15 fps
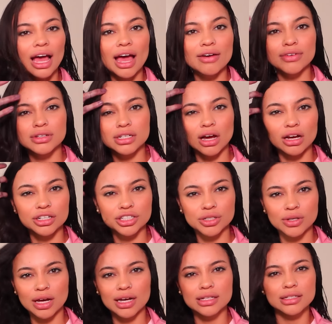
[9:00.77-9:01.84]
I haven't talked to
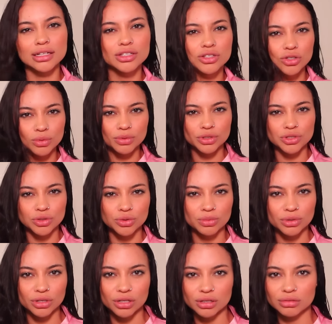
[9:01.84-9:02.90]
you guys like super
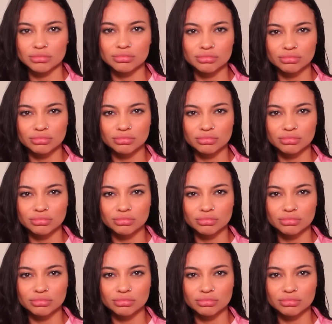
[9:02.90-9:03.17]
super